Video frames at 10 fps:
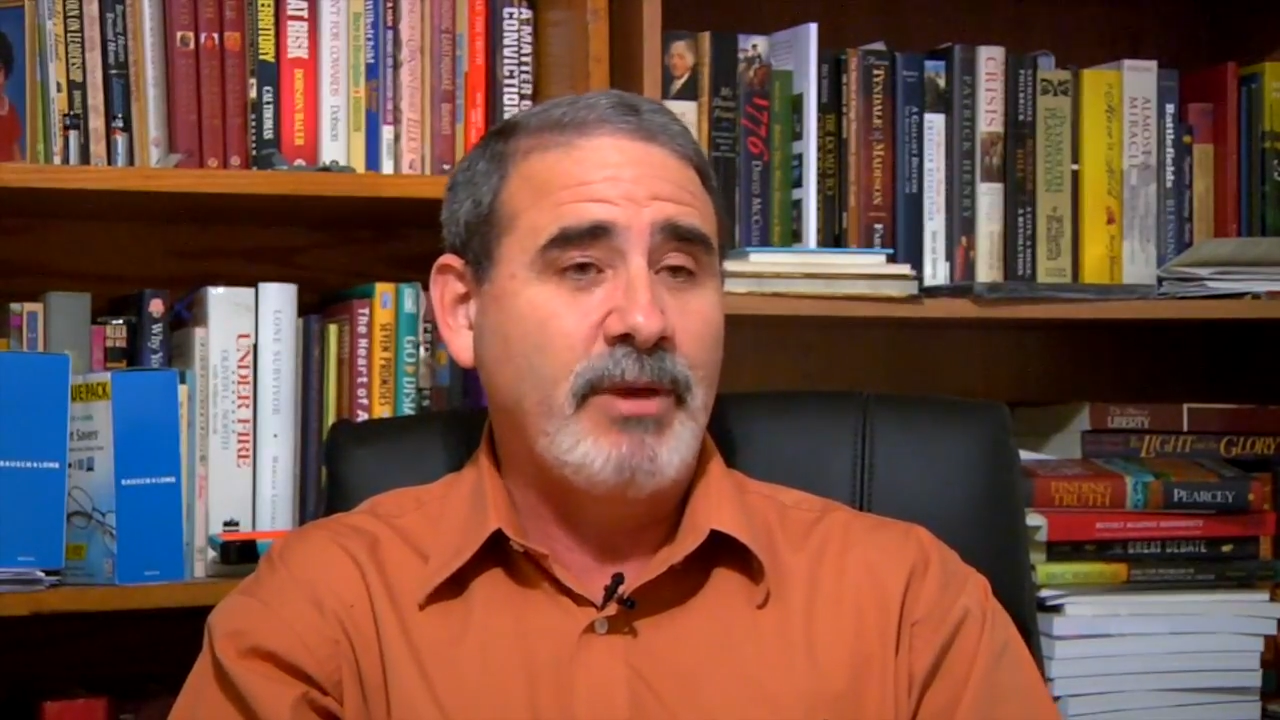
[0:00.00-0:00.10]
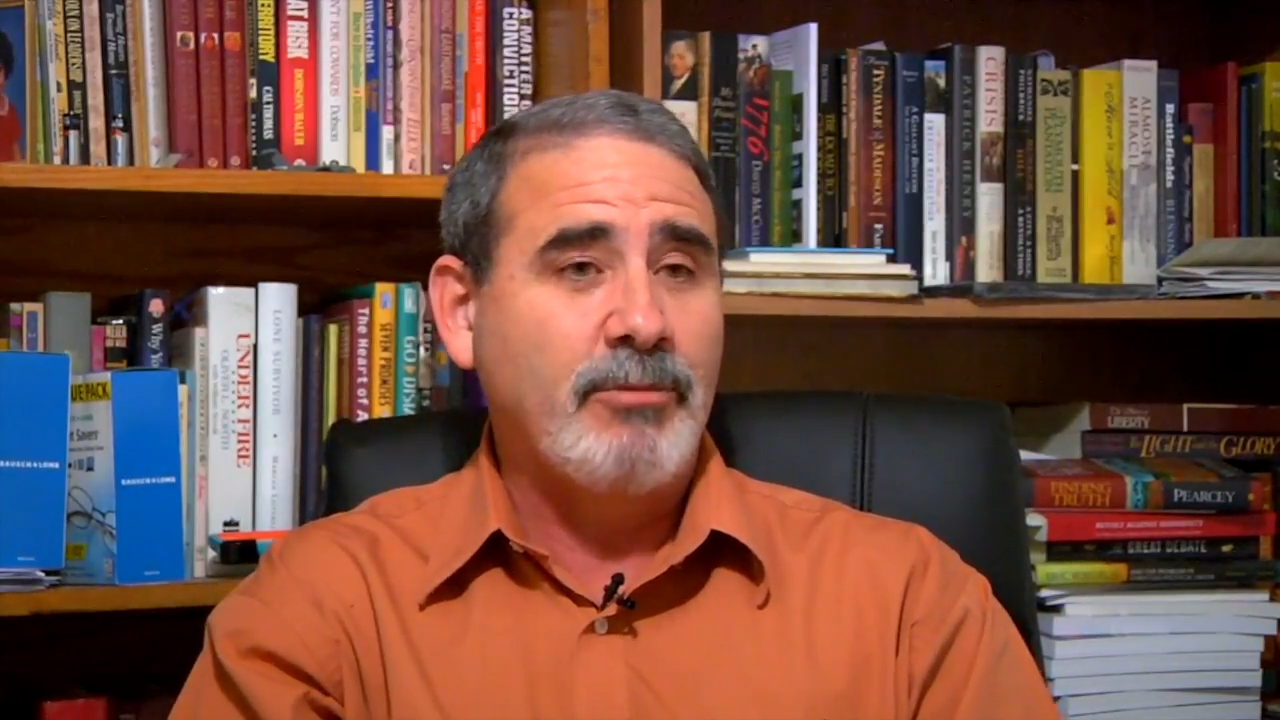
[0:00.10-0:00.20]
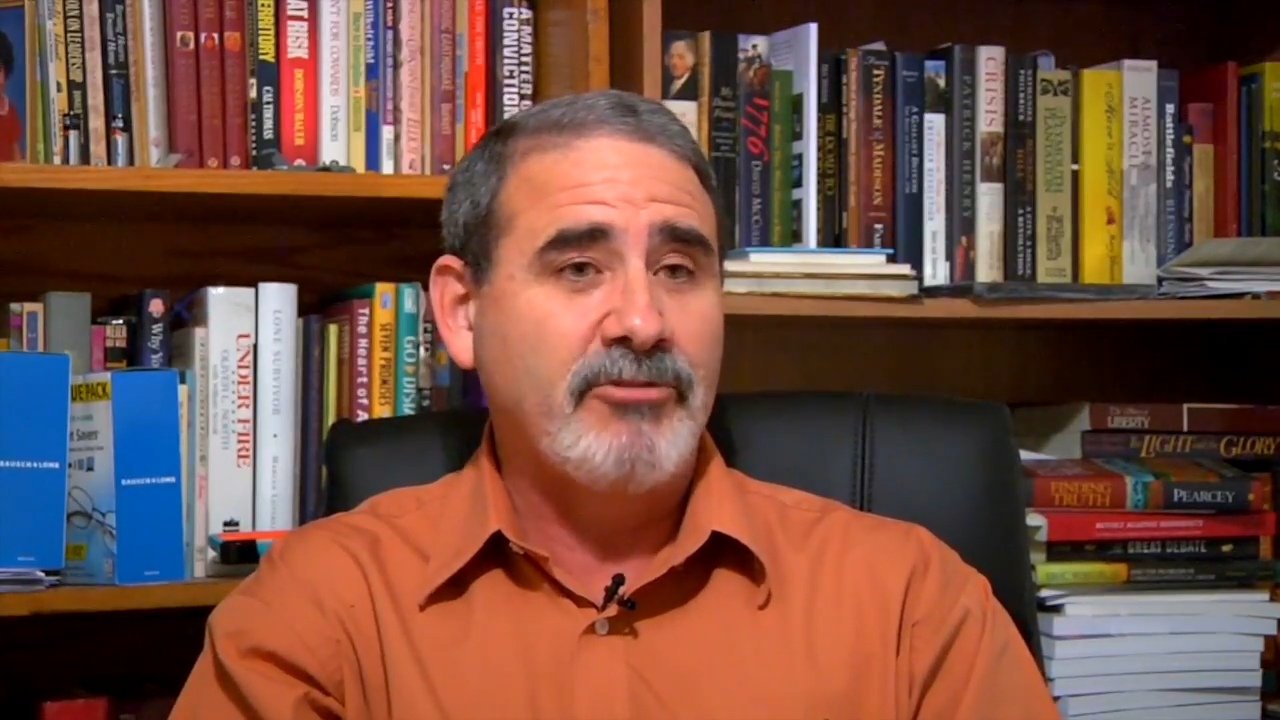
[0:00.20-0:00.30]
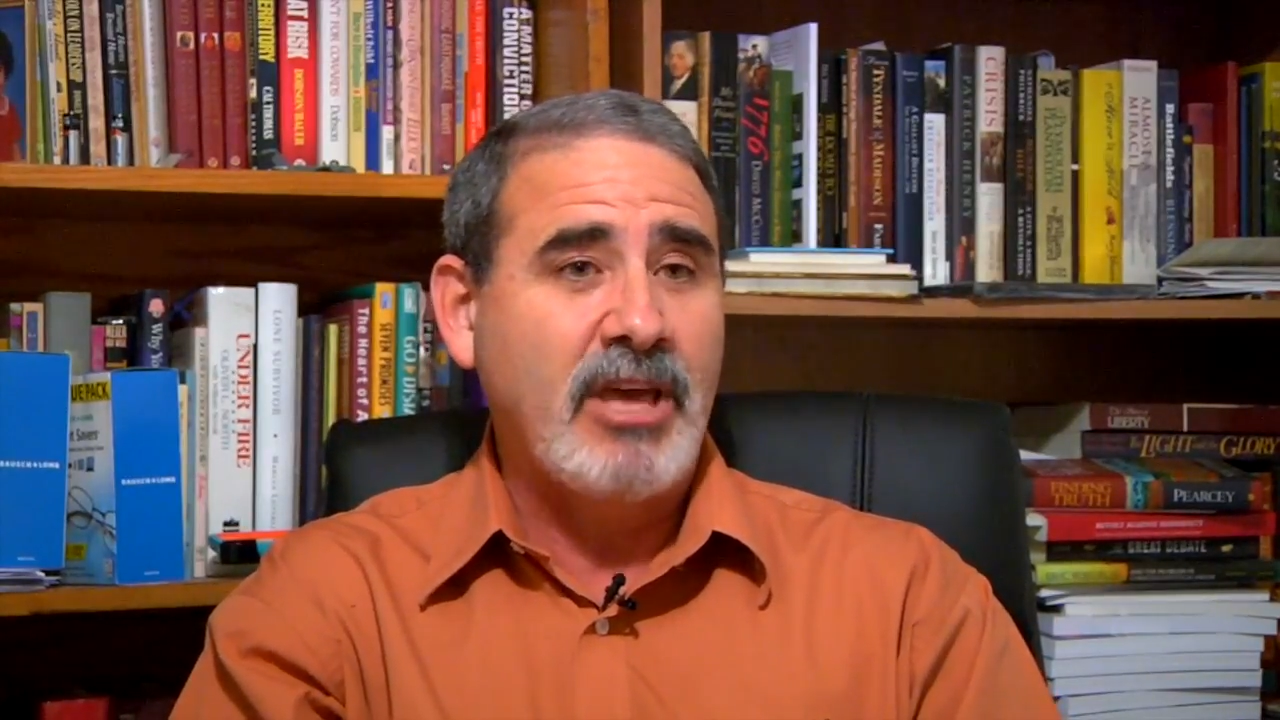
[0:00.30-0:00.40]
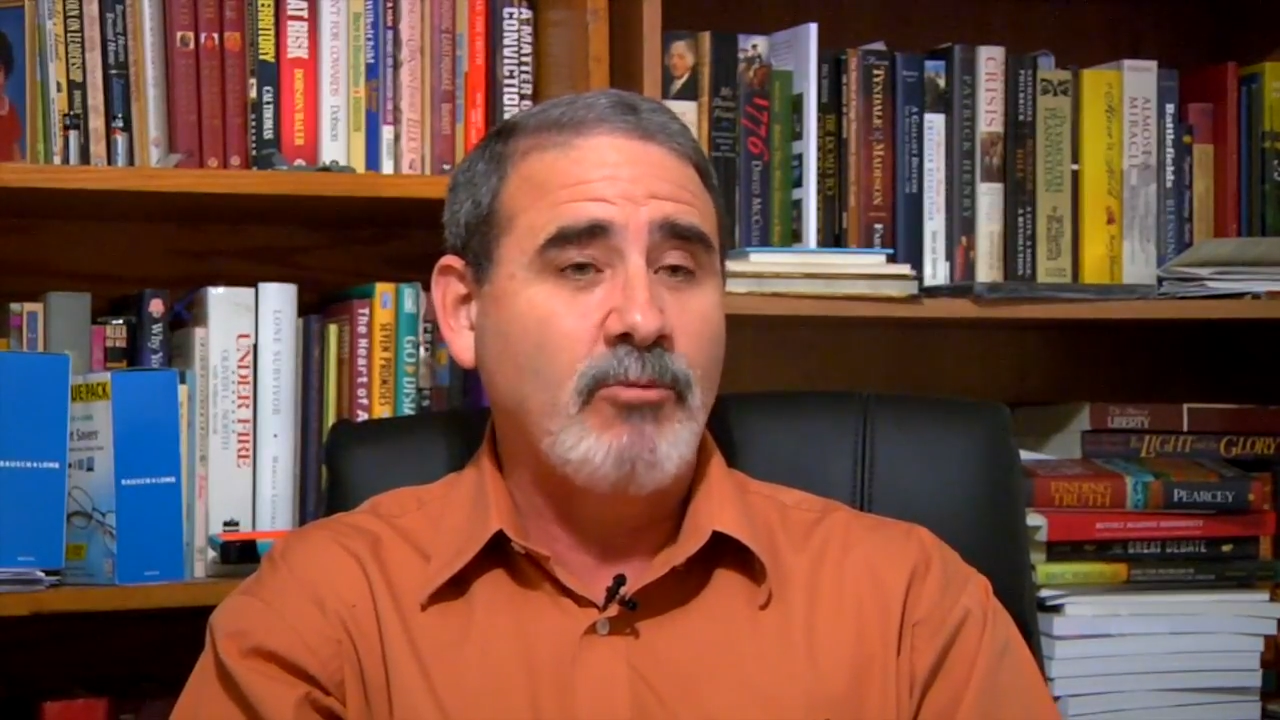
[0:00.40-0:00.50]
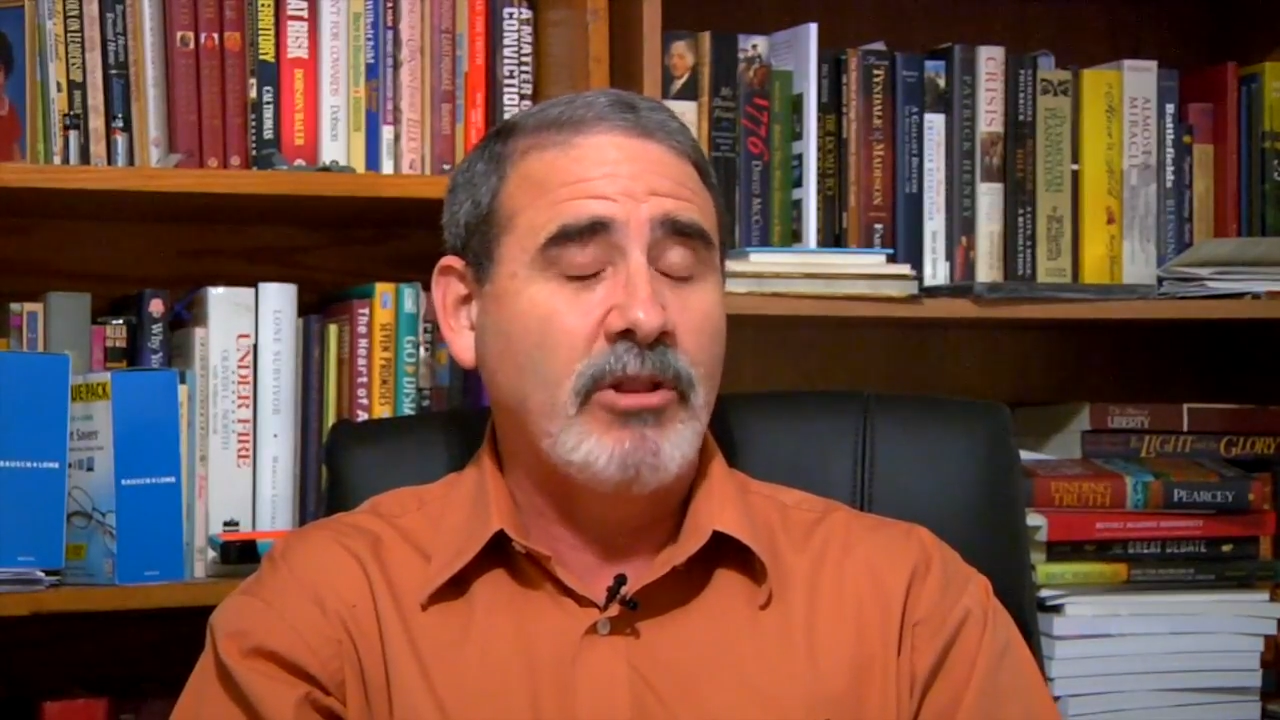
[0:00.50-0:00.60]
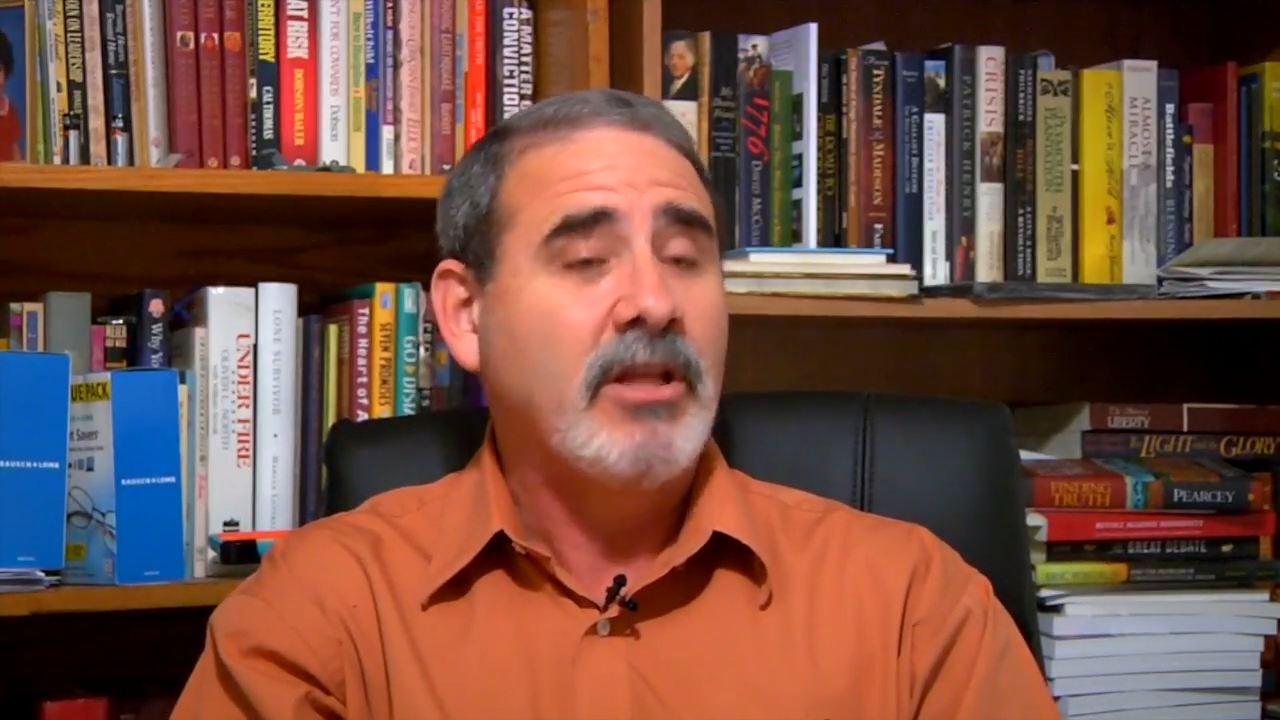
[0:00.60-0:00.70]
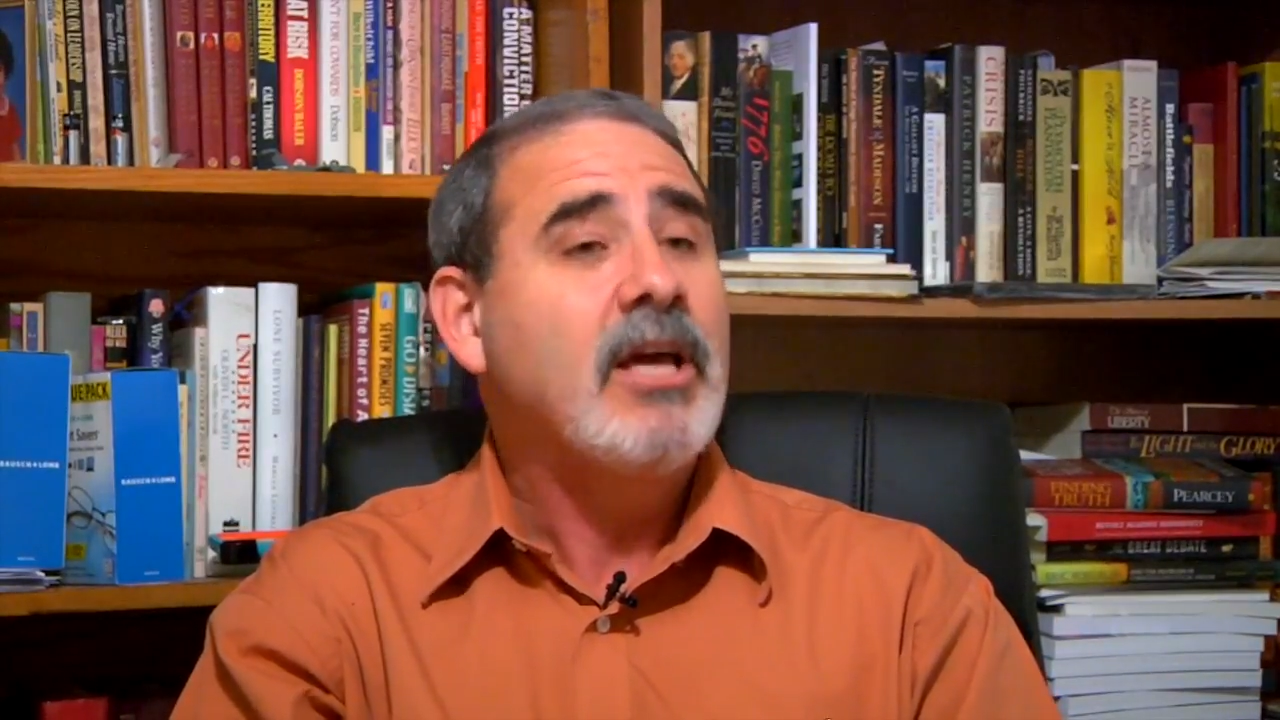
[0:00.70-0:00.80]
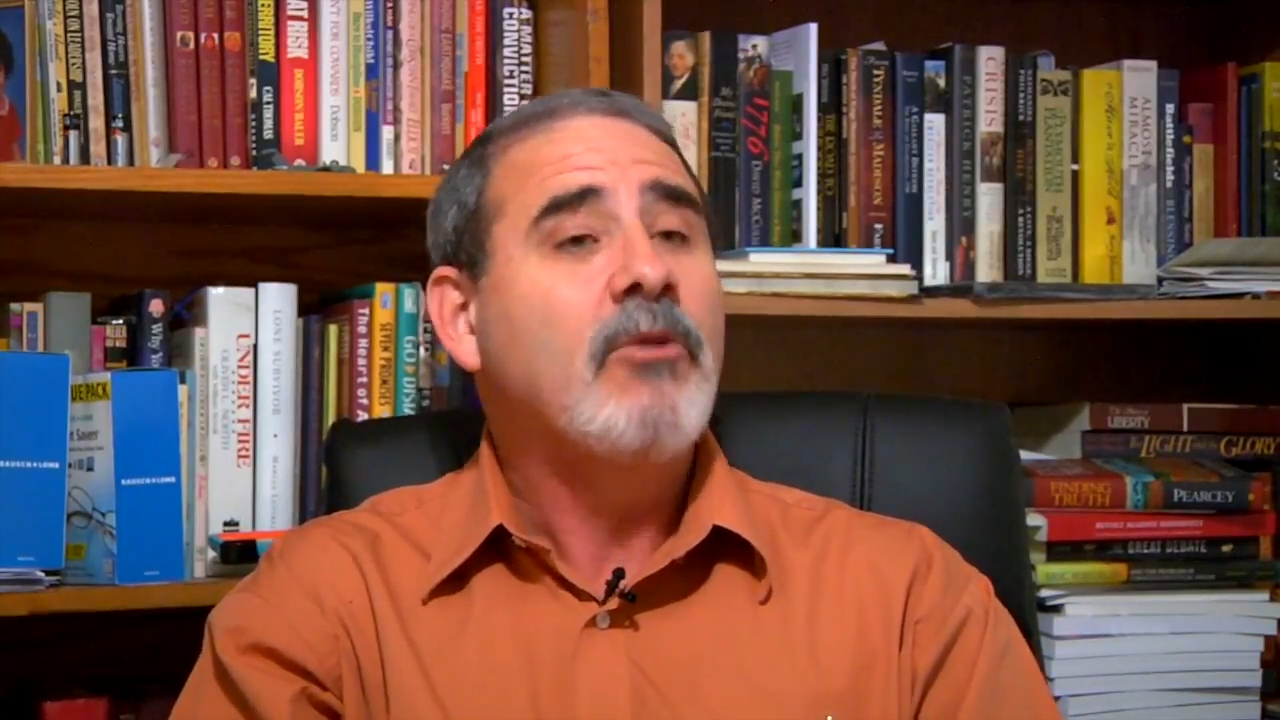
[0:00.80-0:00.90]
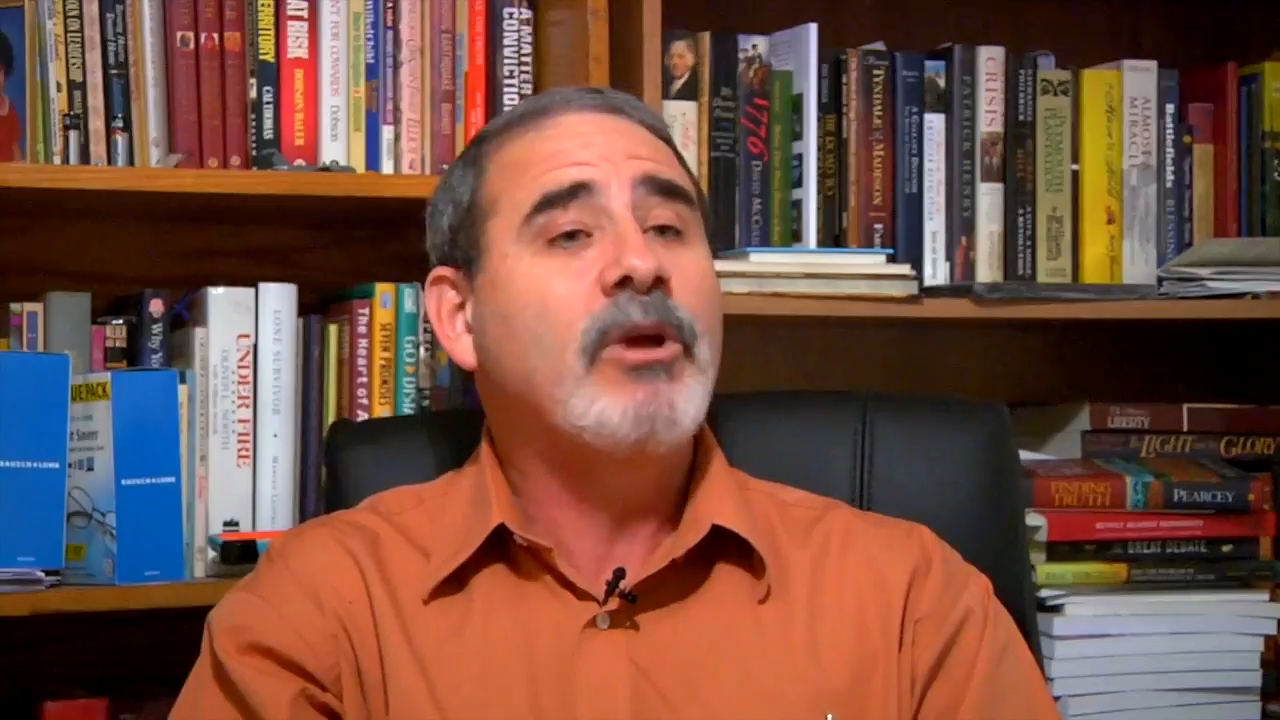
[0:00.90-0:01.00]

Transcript: people say, well,